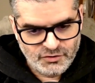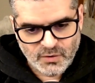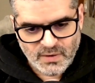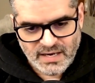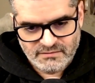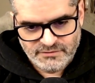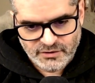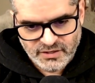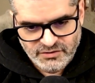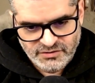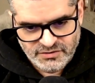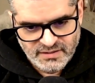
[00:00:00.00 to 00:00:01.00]
Joe
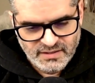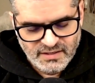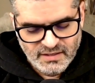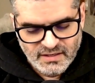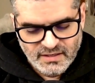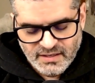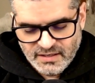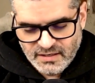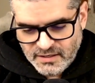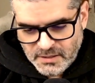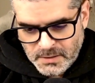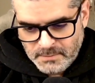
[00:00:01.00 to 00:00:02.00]
Average,
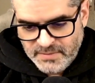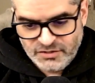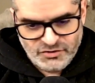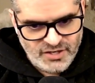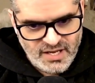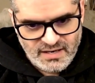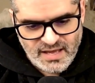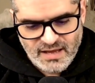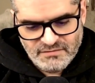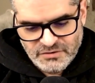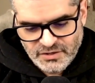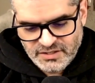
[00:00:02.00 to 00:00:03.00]
uh, and Jane
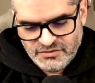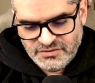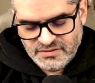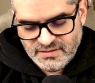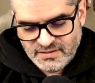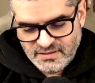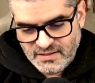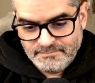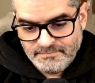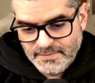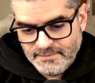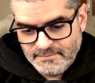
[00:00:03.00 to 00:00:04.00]
average,
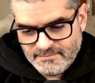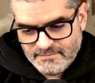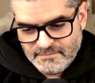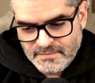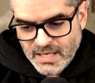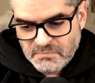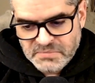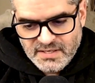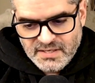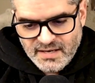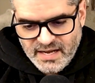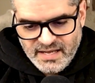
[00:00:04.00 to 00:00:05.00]

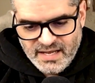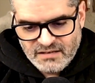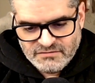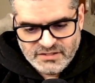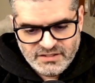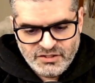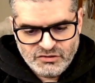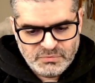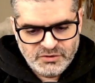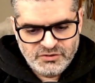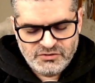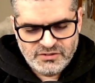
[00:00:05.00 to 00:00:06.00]
maybe I have a
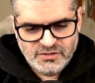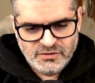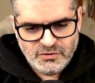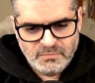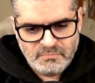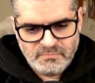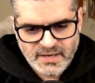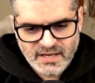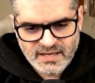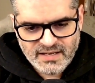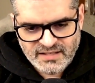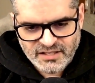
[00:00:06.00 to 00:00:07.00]
disposition to
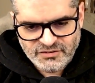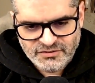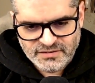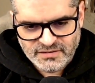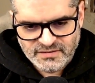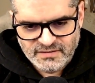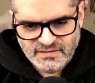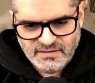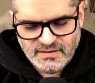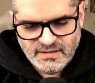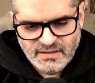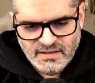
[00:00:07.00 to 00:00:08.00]
pay attention,
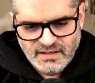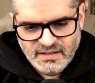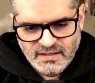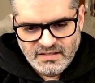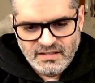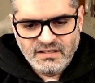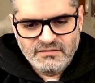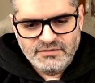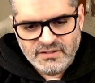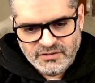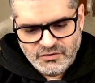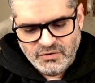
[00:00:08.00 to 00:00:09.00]

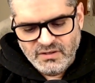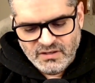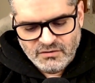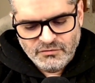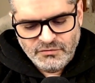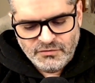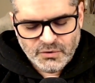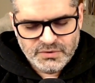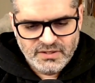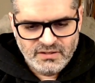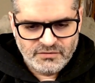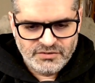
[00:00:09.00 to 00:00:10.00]
even to the
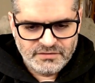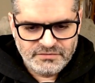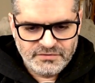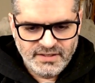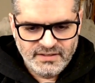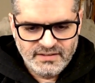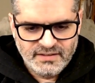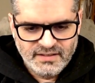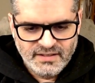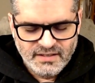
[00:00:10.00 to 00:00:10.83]
unfolding of suffering.